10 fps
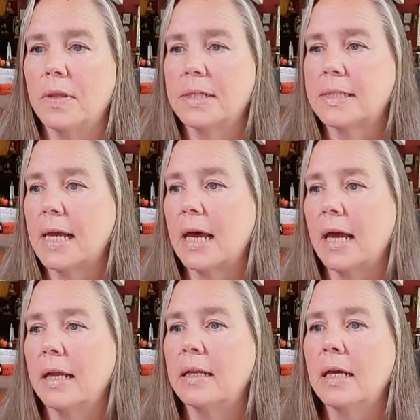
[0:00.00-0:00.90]
the
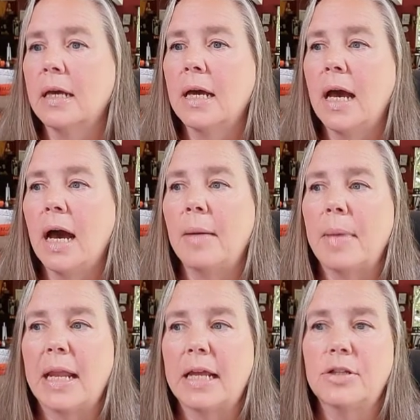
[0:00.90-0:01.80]
side,
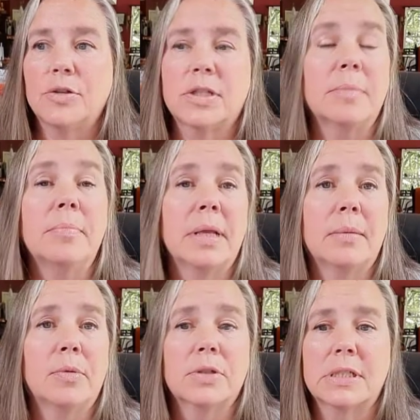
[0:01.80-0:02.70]
and I do some
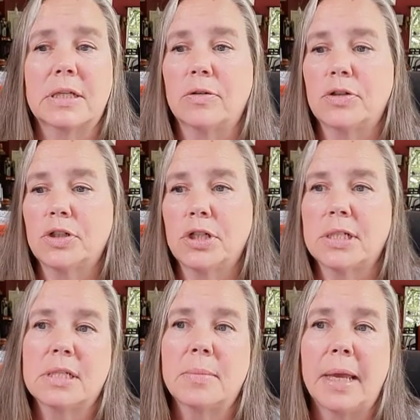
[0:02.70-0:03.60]
minimal stickers
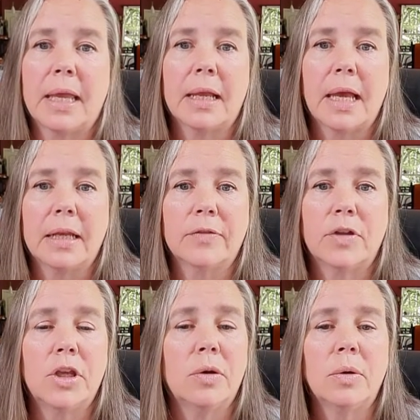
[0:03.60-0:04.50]
just to make it kind of
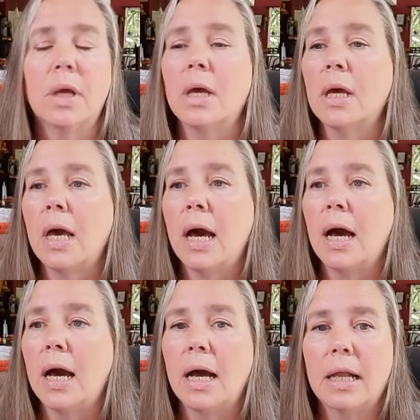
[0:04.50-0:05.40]
cute.
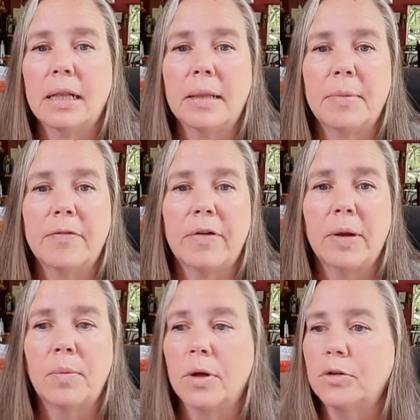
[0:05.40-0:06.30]
Let me
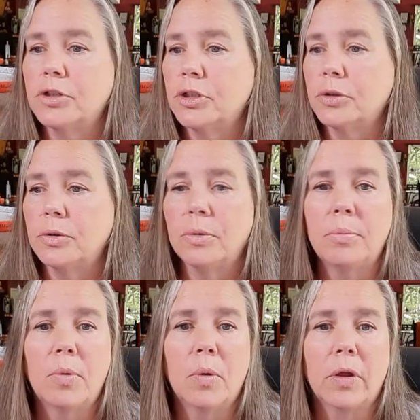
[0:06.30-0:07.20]
find one or two
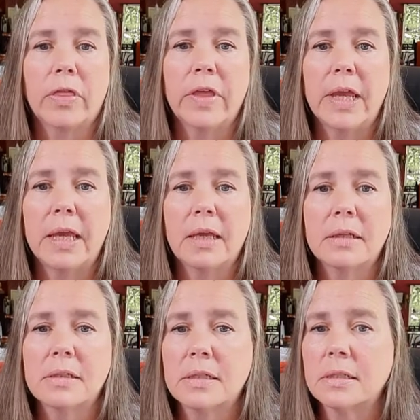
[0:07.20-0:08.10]
more
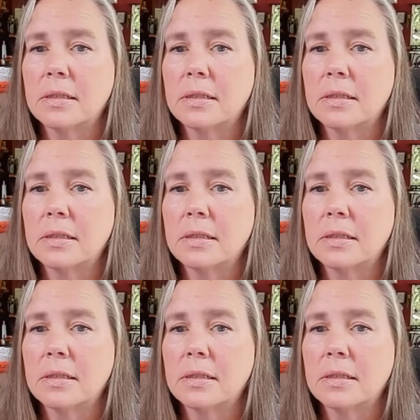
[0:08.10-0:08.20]
things.